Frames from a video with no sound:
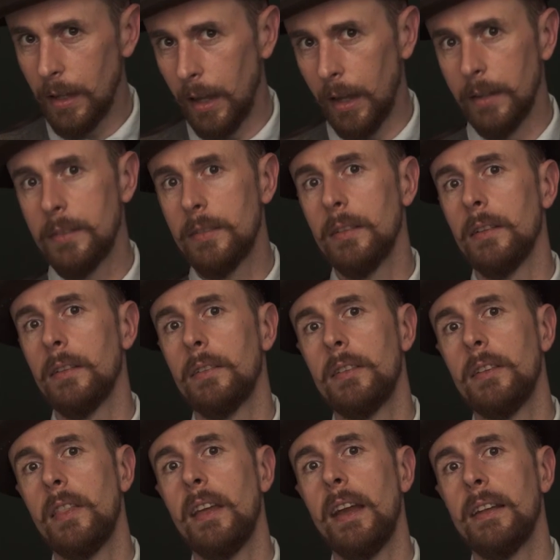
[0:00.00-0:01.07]

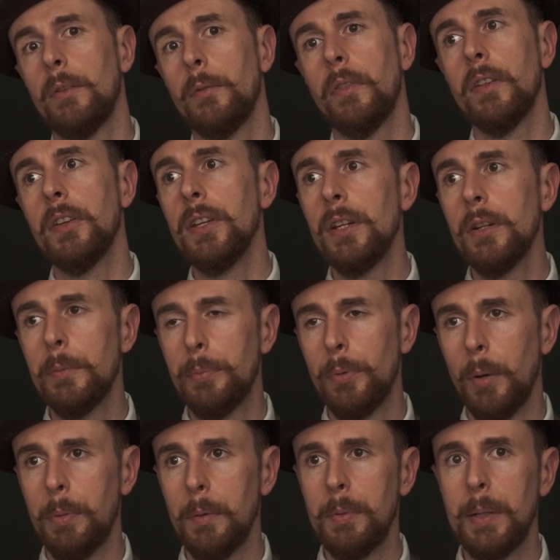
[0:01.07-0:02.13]
until the end of the year
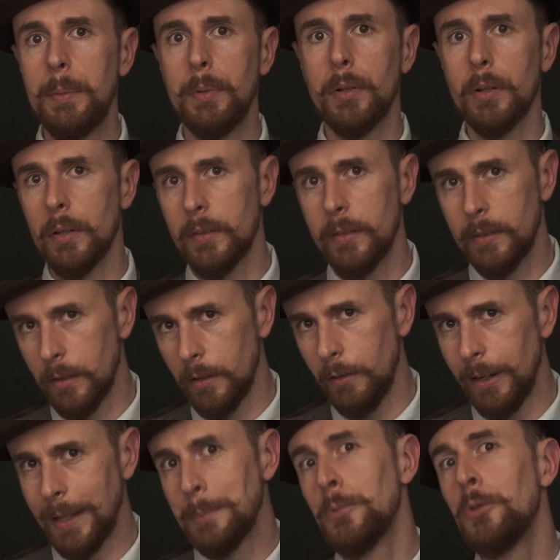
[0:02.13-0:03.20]
probably, because you know,
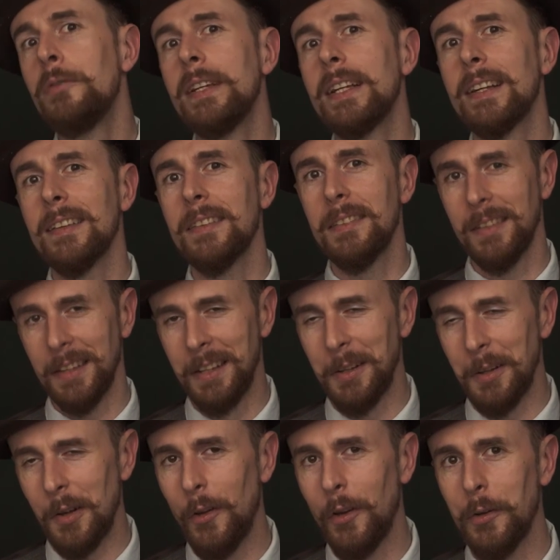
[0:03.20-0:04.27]
like, moving is a
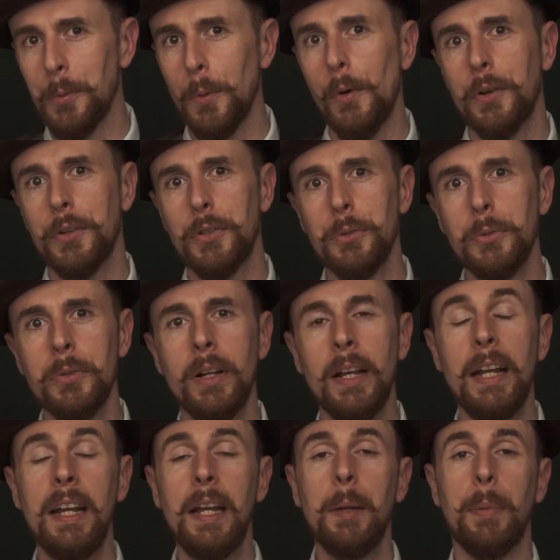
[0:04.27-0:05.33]
lot of work too.
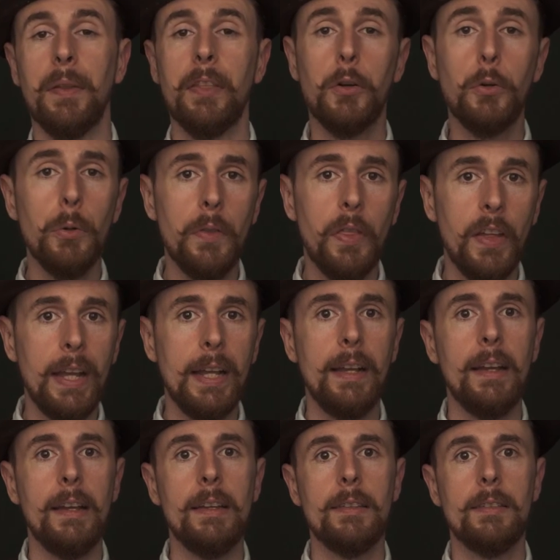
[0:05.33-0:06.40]
But the cool thing
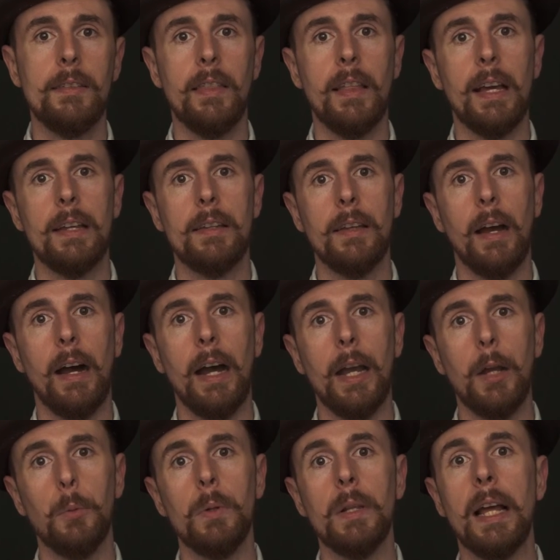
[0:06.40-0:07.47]
is that I
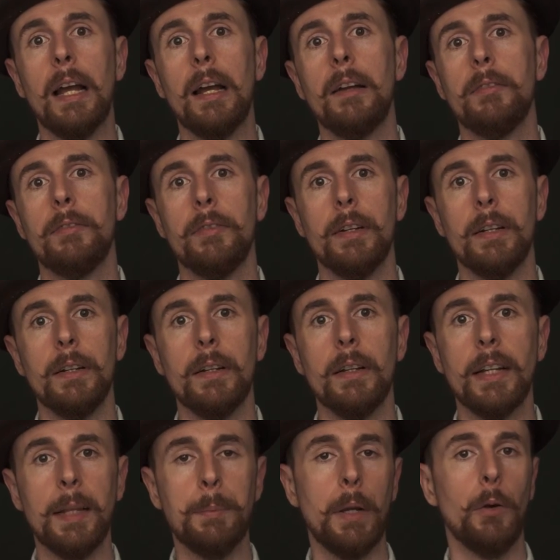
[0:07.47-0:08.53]
will have
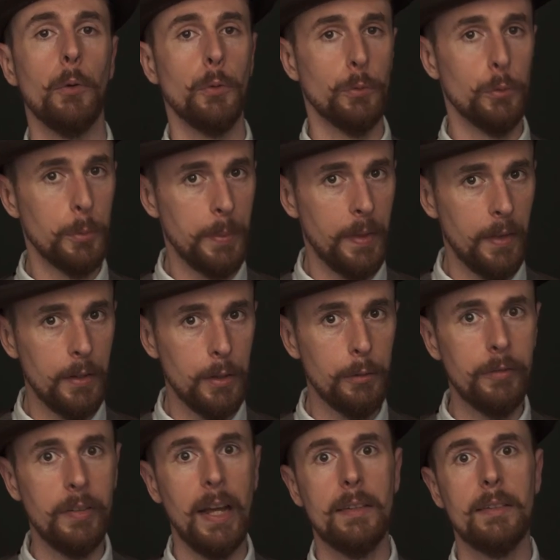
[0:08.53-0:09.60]
again my own room in the new
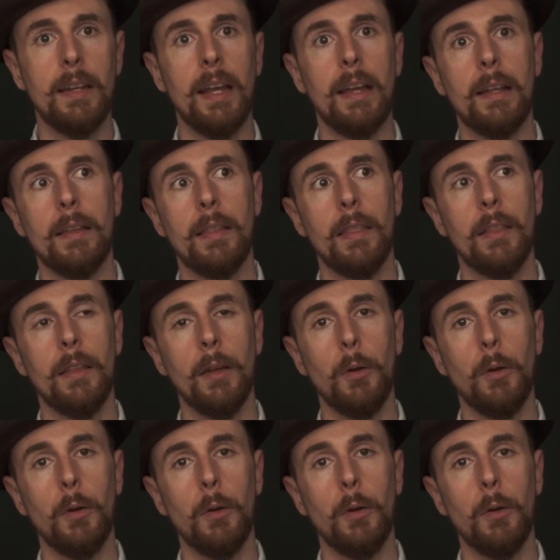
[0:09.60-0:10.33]
flat, and